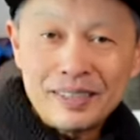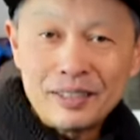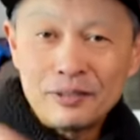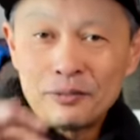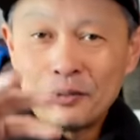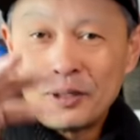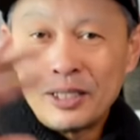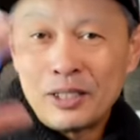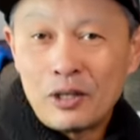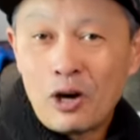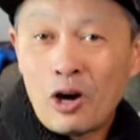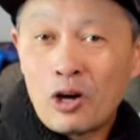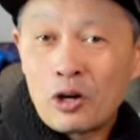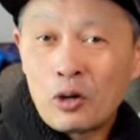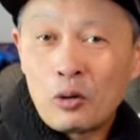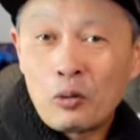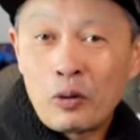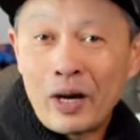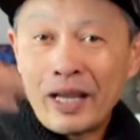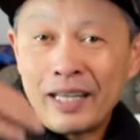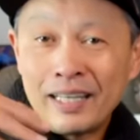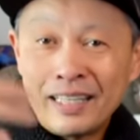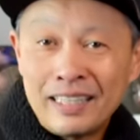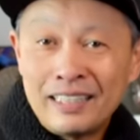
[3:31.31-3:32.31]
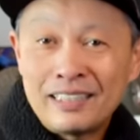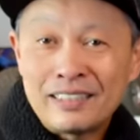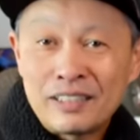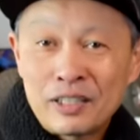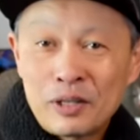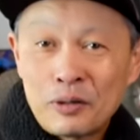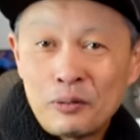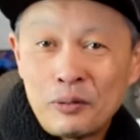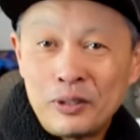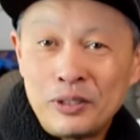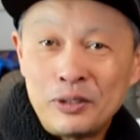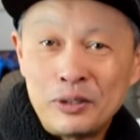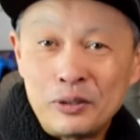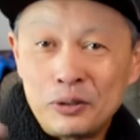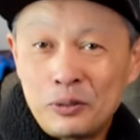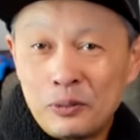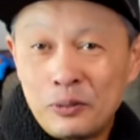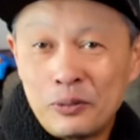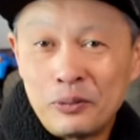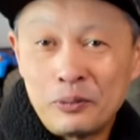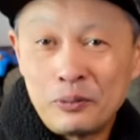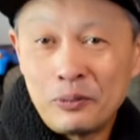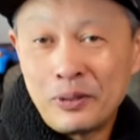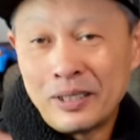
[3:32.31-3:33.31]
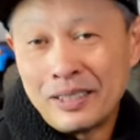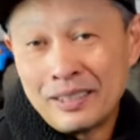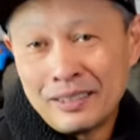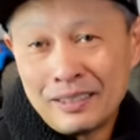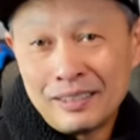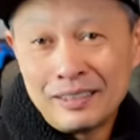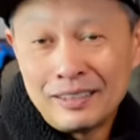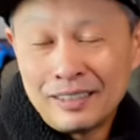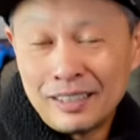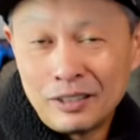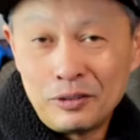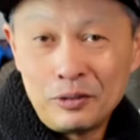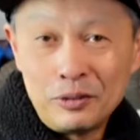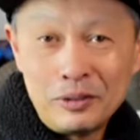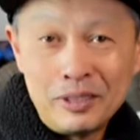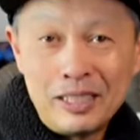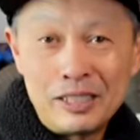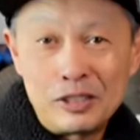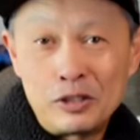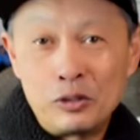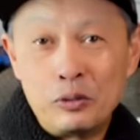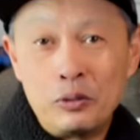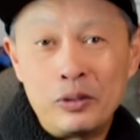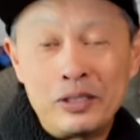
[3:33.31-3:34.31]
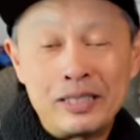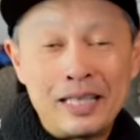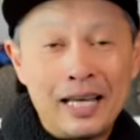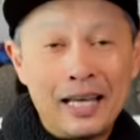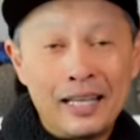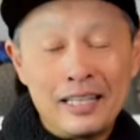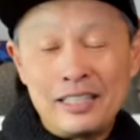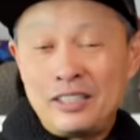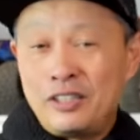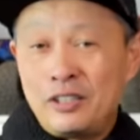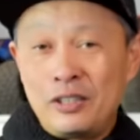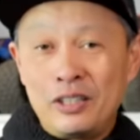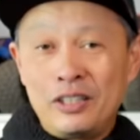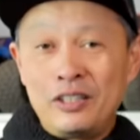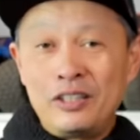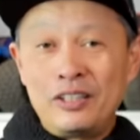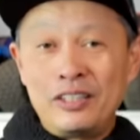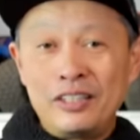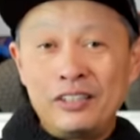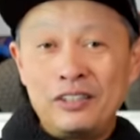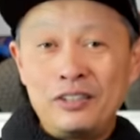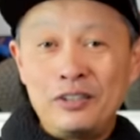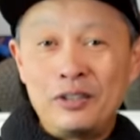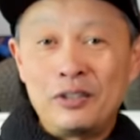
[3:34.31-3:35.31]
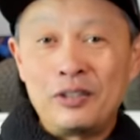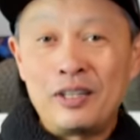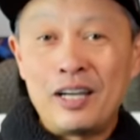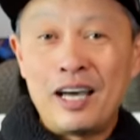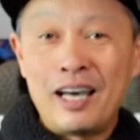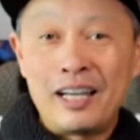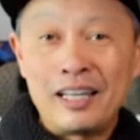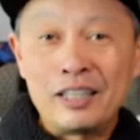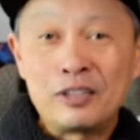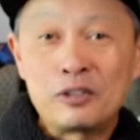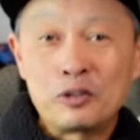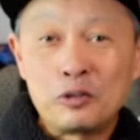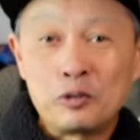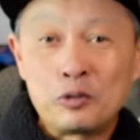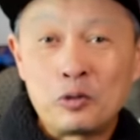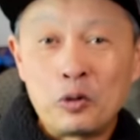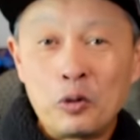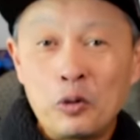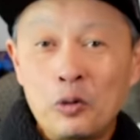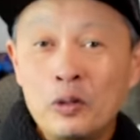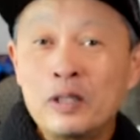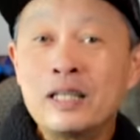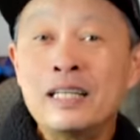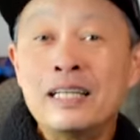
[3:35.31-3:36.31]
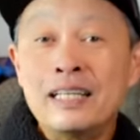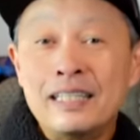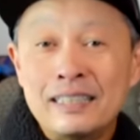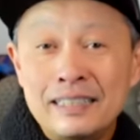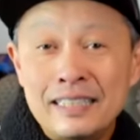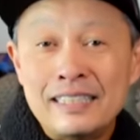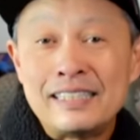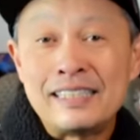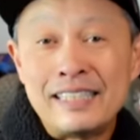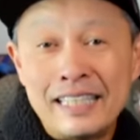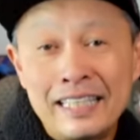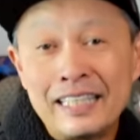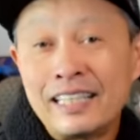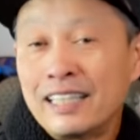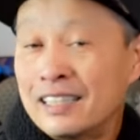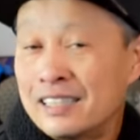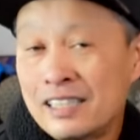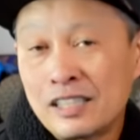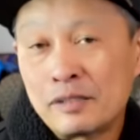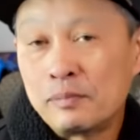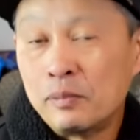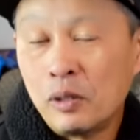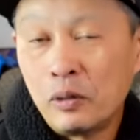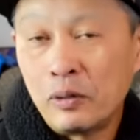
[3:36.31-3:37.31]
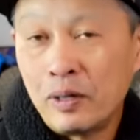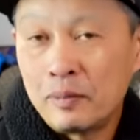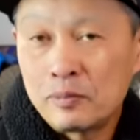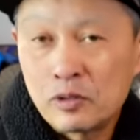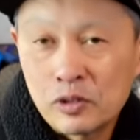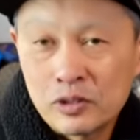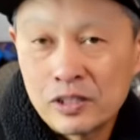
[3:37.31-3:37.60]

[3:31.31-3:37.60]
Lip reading: When auto riding, when it's doing that and you're not in control, this thing can just blow up.